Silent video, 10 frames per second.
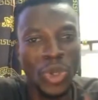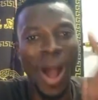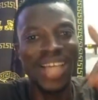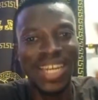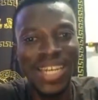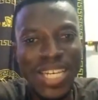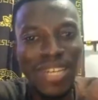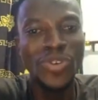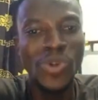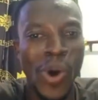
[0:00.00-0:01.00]
So as an
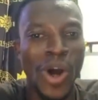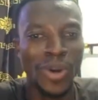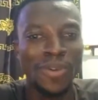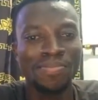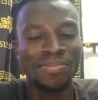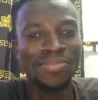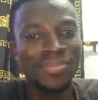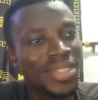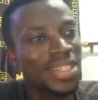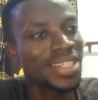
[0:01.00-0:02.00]
individual, you know,
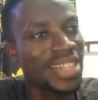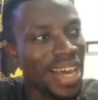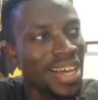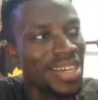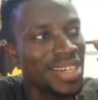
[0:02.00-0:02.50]
the